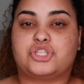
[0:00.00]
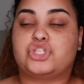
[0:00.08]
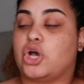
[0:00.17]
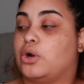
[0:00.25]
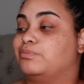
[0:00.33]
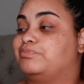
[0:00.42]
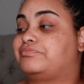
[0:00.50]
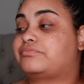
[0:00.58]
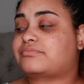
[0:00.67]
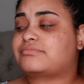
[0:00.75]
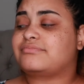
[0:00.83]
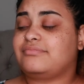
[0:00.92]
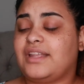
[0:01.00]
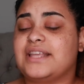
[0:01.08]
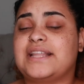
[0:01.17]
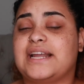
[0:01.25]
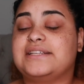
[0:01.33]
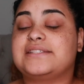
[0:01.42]
So
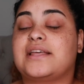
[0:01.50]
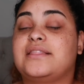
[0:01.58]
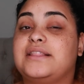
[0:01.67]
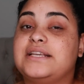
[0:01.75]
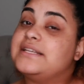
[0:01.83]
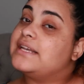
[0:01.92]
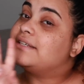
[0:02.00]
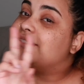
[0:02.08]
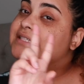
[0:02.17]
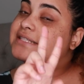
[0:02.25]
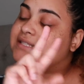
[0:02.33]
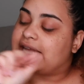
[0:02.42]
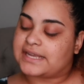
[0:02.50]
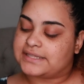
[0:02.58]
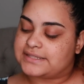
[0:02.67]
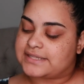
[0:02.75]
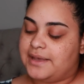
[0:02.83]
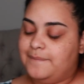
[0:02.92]
that is the
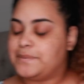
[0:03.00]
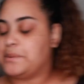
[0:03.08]
second tip.